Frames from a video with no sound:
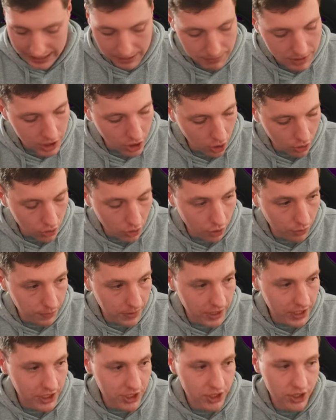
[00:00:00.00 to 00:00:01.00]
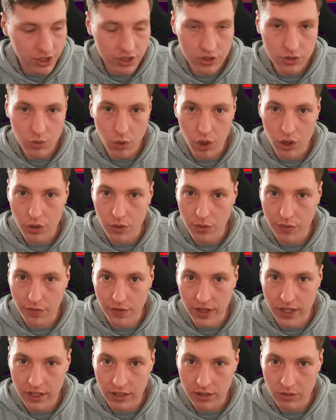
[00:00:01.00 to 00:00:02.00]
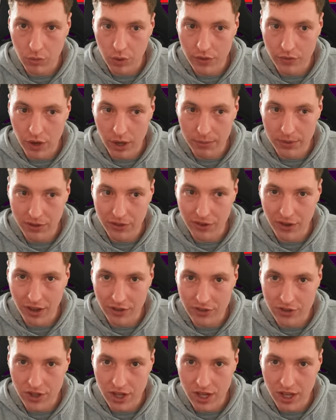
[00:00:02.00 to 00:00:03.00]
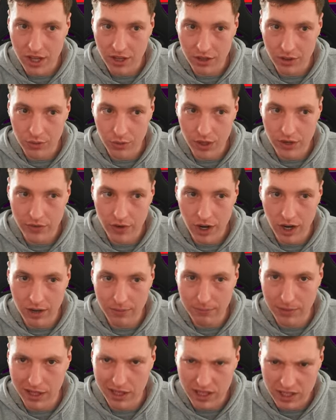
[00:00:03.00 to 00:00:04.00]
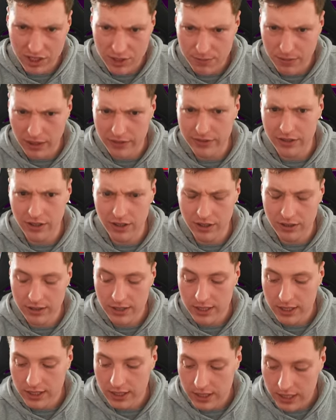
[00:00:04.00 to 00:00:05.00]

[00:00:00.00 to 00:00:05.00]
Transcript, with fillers: But let me know your predictions, what you think, whether I'm a tosser, whether I'm bloody spot on.